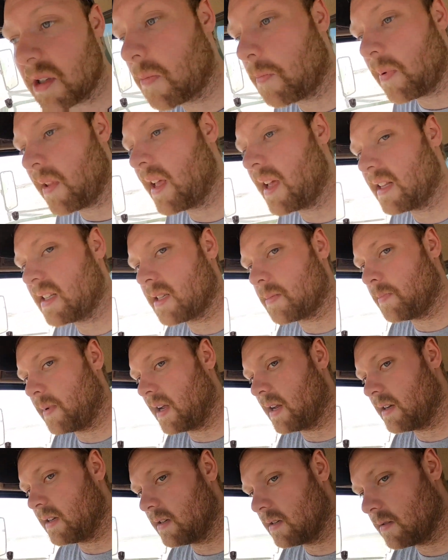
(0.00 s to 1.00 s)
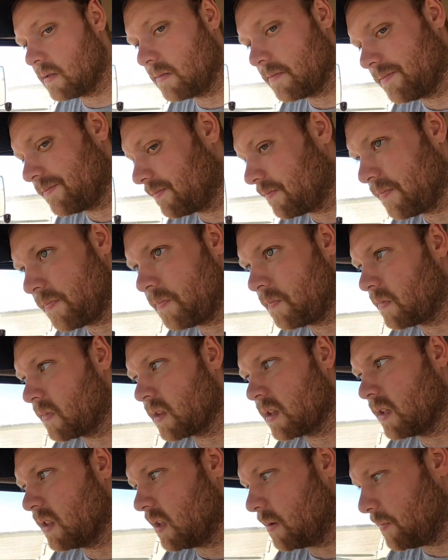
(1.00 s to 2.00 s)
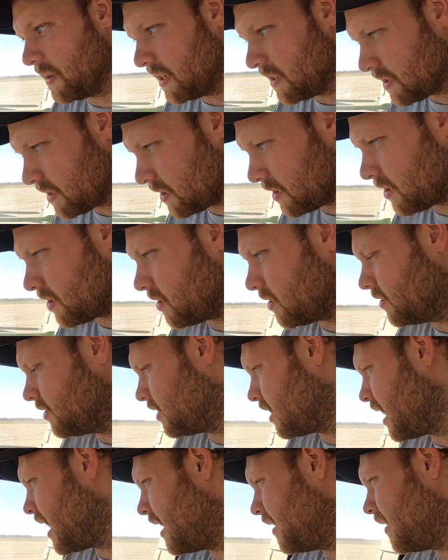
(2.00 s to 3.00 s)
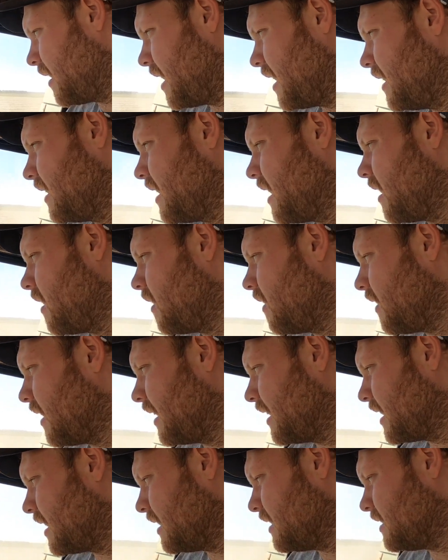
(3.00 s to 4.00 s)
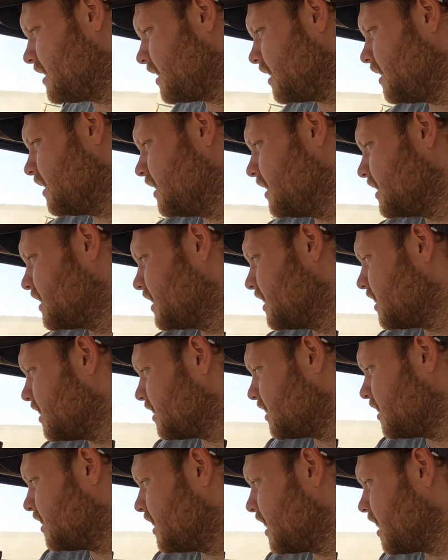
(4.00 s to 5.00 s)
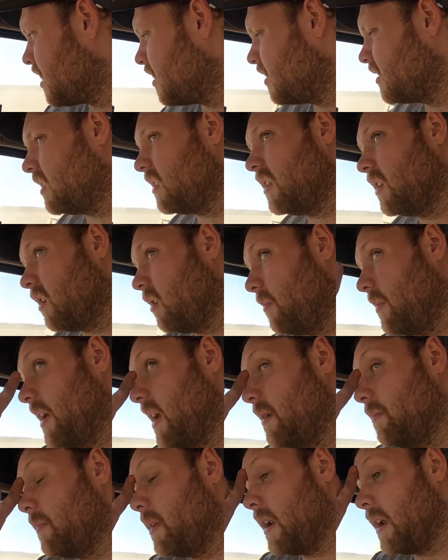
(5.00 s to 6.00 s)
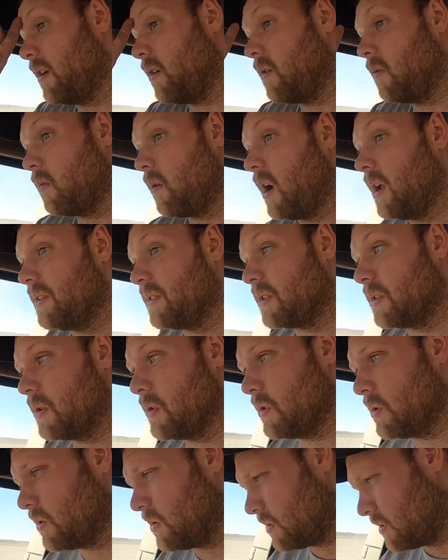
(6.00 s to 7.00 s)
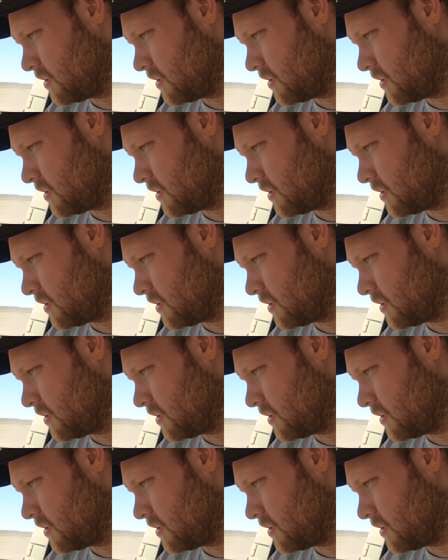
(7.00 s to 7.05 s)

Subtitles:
splits, but the beans are so dry right now. I can turn the cylinder down a little bit, but I don't want to.